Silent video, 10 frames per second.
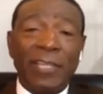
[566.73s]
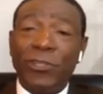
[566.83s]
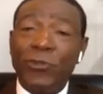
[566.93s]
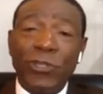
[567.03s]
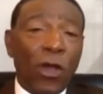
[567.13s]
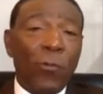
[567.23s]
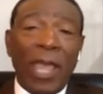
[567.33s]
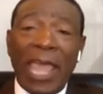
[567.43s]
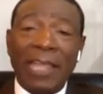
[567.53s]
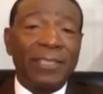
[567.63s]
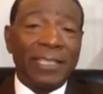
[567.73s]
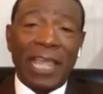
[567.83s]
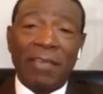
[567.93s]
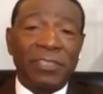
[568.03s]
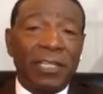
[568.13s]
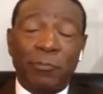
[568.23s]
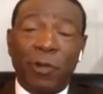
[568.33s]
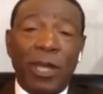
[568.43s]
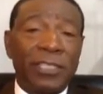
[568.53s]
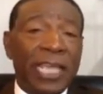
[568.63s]
And you know what Anthony Davis and
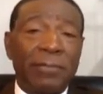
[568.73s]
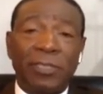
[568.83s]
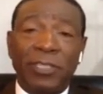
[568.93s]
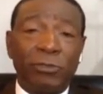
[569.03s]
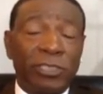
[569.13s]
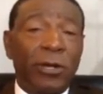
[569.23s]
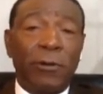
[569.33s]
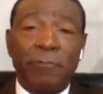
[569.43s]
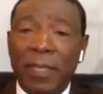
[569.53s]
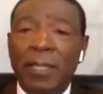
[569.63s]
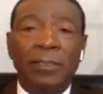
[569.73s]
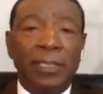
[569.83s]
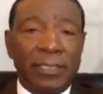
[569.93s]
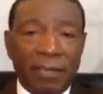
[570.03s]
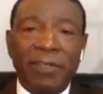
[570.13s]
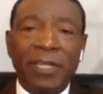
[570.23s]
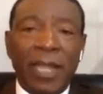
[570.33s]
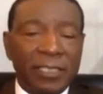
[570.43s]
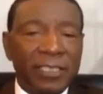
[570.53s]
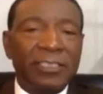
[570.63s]
LeBron James can do. So the Denver
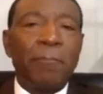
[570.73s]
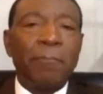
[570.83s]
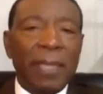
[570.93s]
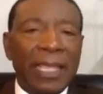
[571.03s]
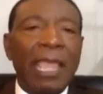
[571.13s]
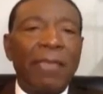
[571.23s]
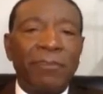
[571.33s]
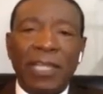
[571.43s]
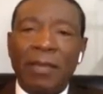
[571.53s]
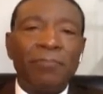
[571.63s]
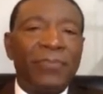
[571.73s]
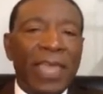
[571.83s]
Nuggets, this is a big game for them.